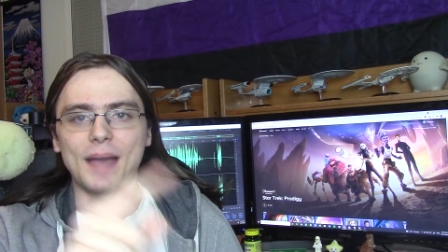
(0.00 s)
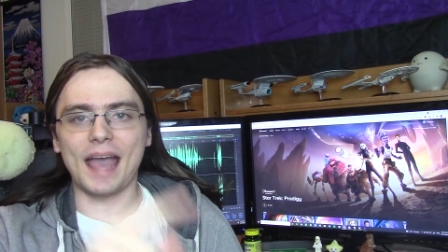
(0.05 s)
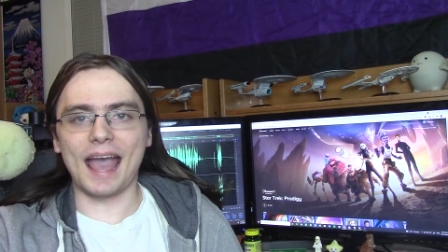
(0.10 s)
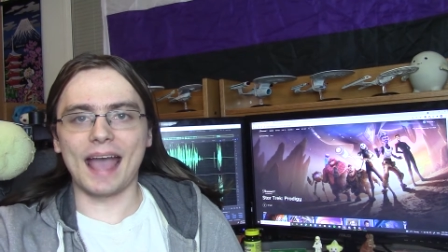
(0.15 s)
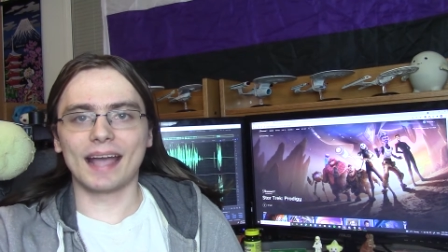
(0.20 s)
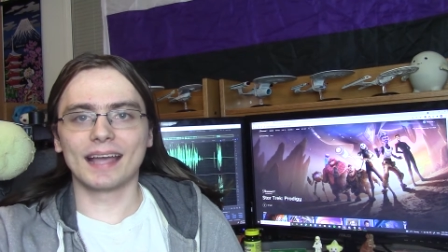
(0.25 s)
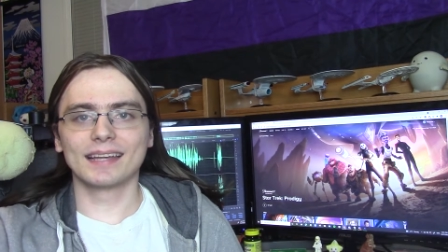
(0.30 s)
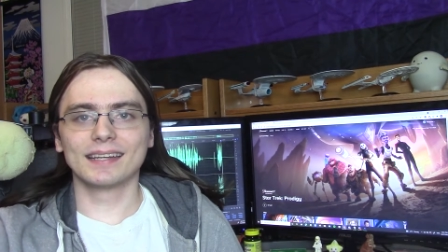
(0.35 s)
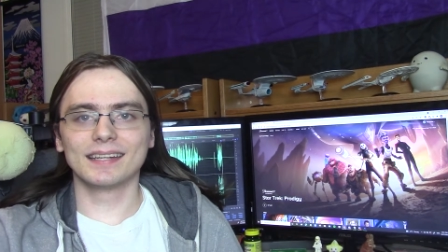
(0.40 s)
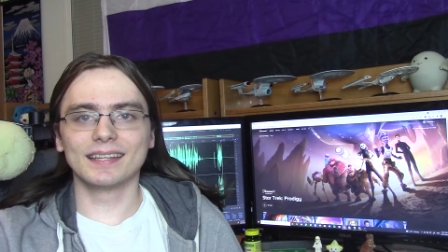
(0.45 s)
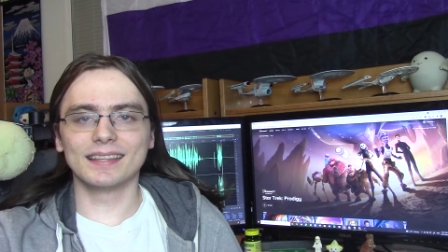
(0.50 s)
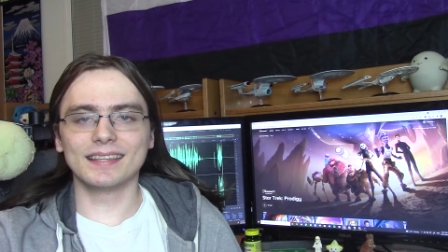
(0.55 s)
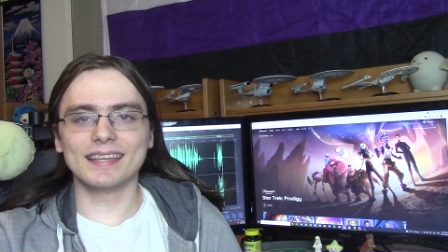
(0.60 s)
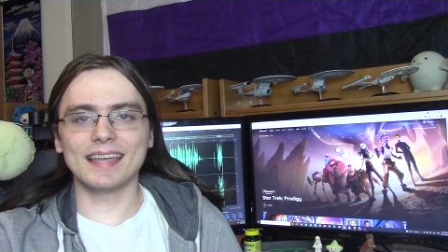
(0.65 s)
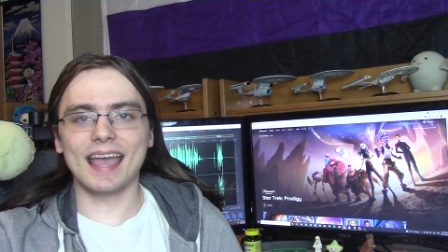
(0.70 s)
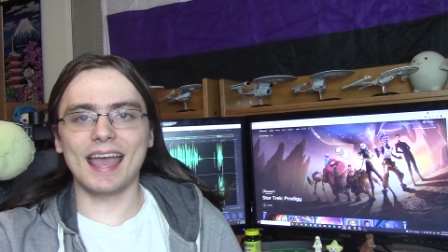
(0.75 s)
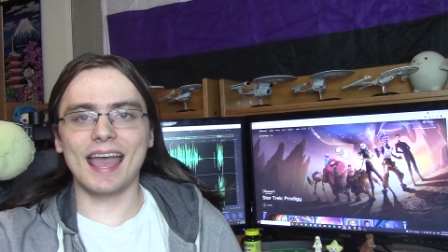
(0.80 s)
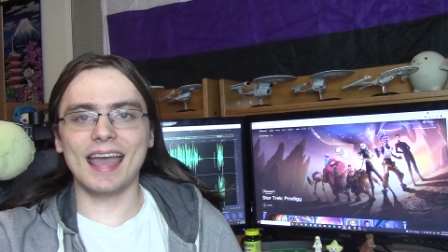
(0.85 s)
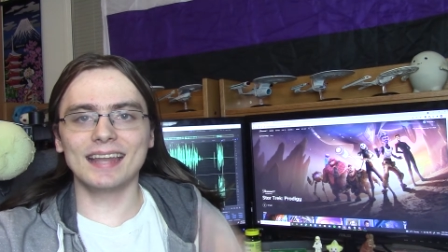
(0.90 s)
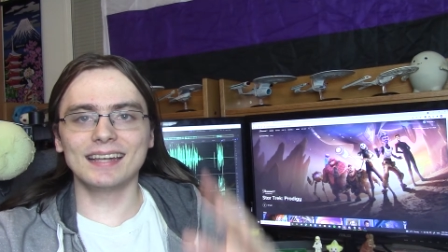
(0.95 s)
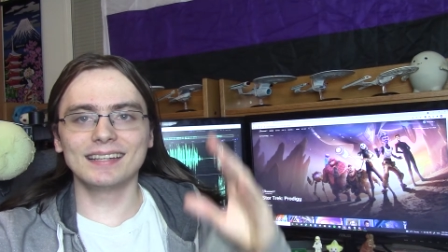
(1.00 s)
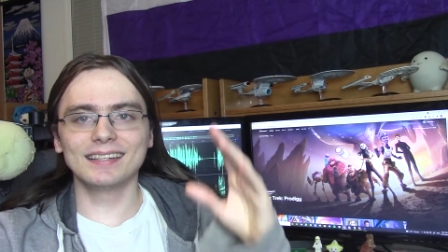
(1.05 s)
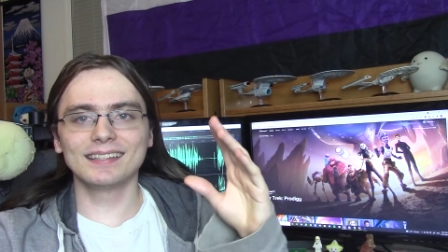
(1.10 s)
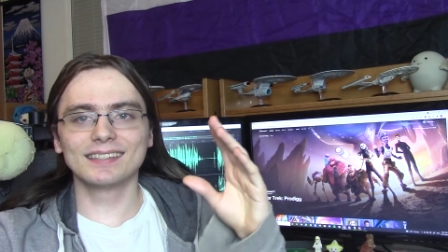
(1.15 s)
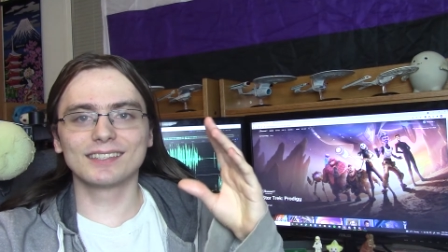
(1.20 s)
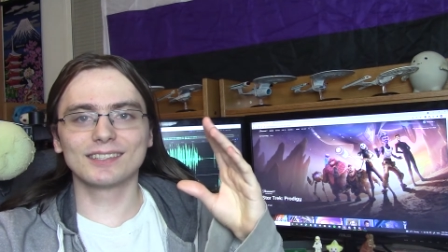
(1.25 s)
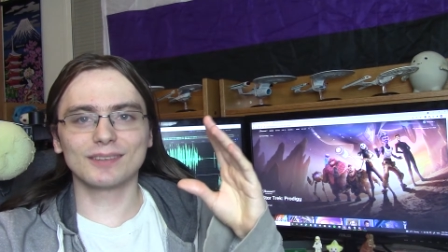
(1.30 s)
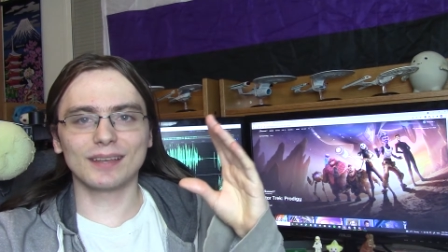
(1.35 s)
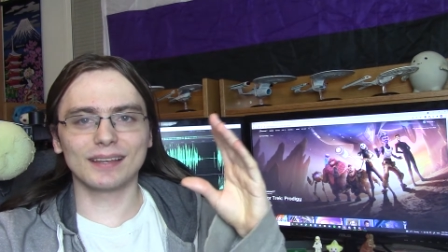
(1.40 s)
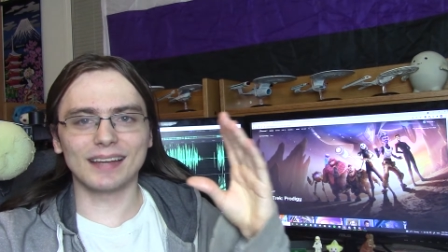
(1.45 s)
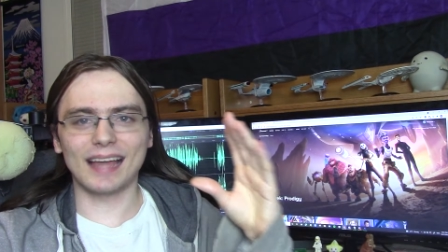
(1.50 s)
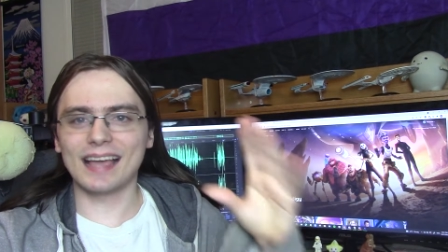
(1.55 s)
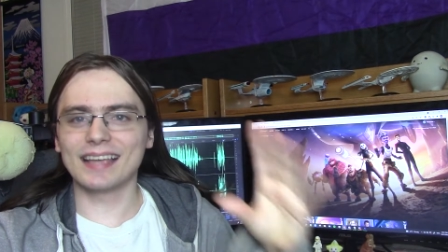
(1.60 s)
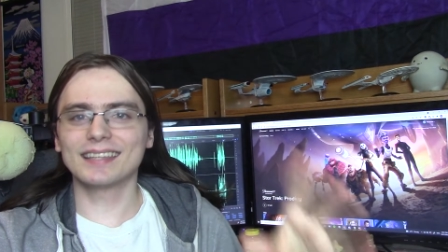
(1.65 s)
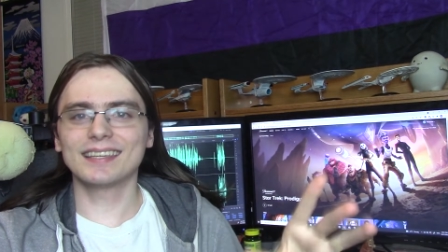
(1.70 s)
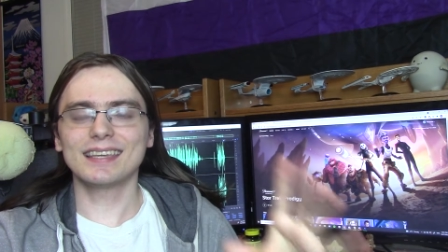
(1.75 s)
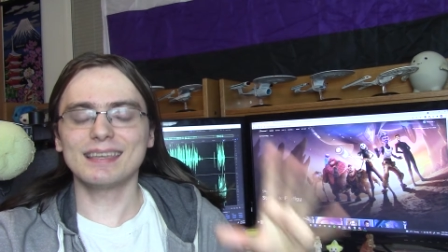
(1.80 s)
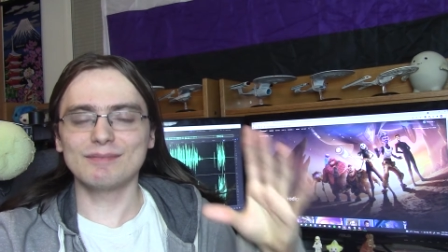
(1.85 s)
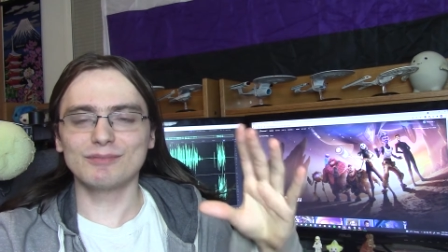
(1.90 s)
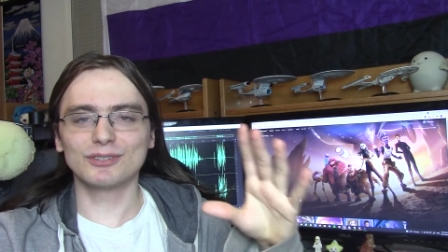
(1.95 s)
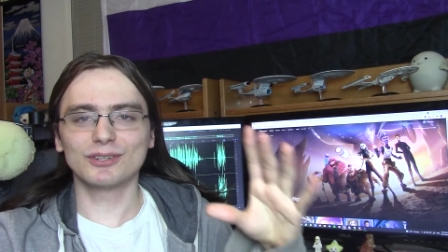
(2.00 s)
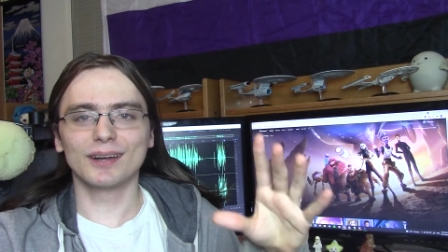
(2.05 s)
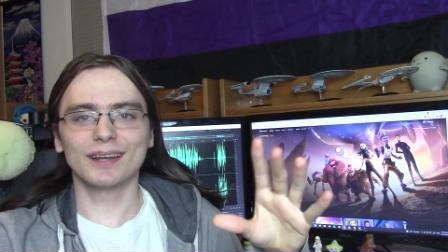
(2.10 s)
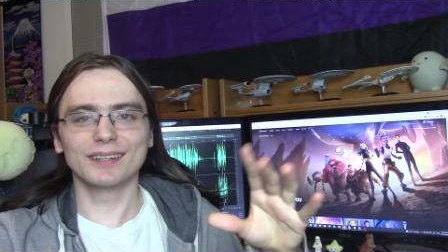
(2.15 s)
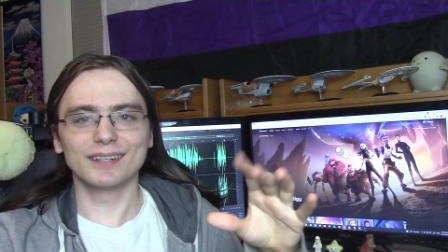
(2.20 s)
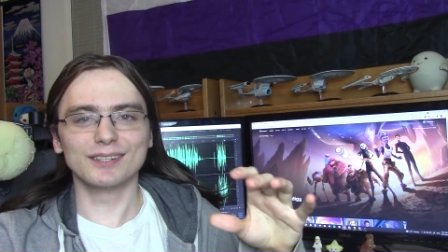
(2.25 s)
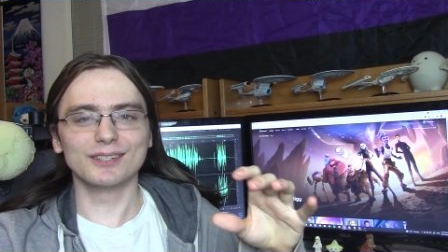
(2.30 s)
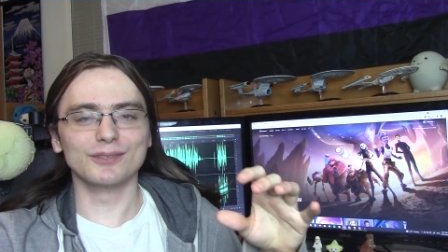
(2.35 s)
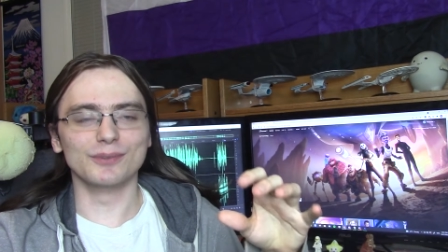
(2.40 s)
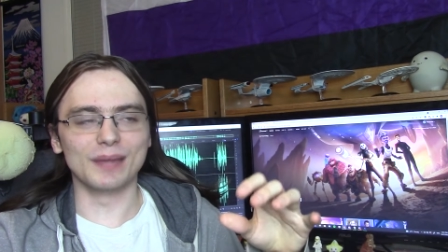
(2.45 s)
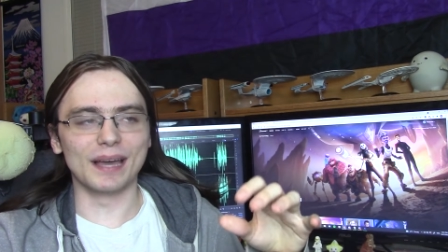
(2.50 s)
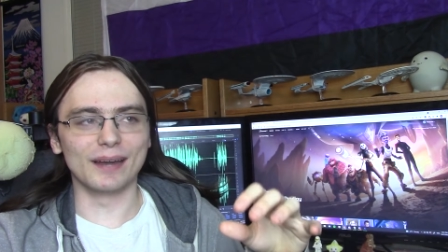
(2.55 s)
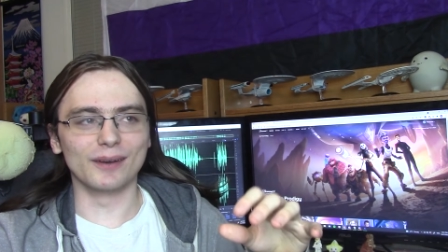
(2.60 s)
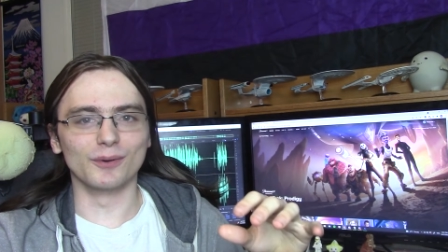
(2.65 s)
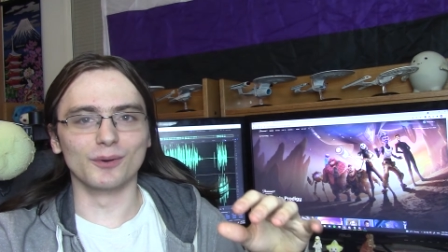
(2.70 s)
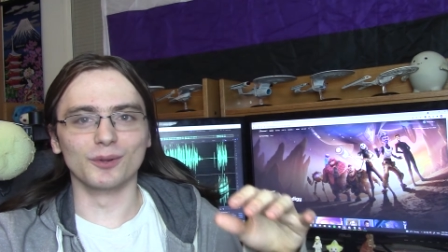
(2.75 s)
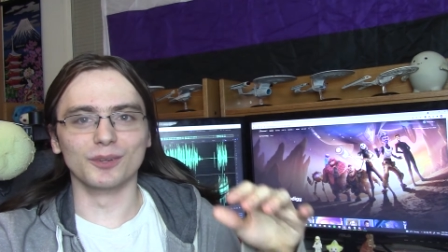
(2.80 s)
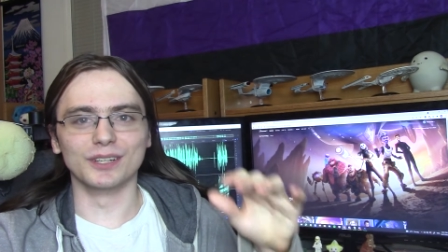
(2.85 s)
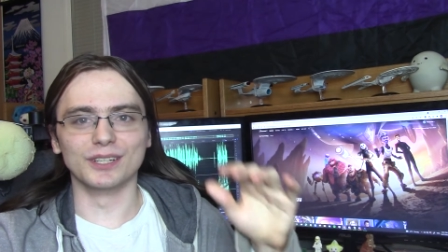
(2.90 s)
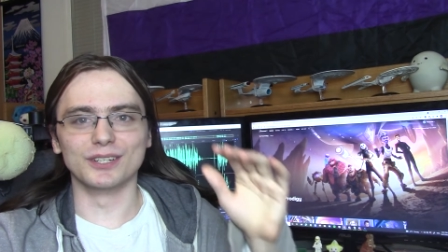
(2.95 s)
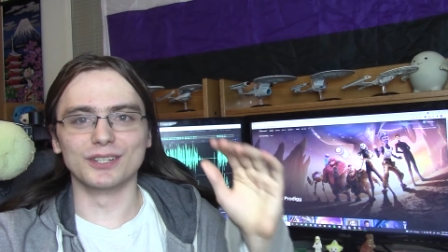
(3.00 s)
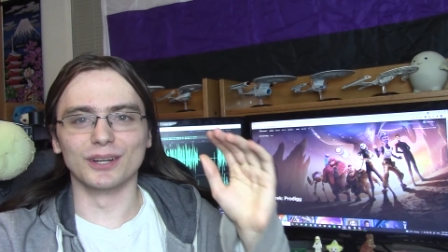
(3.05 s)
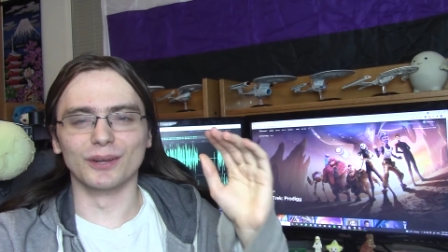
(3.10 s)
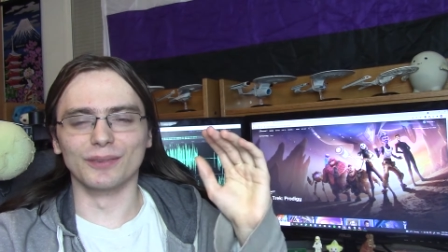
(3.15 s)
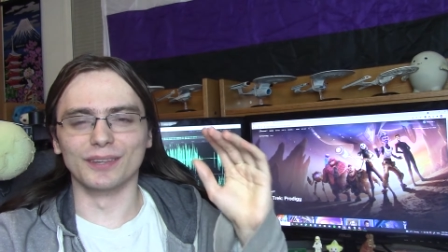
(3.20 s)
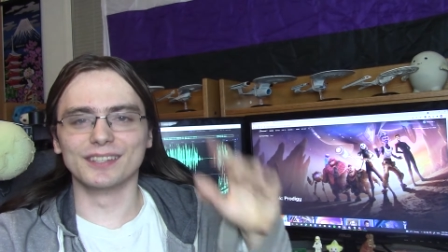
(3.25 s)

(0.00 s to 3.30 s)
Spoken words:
back to the I keep trying to do that old intro.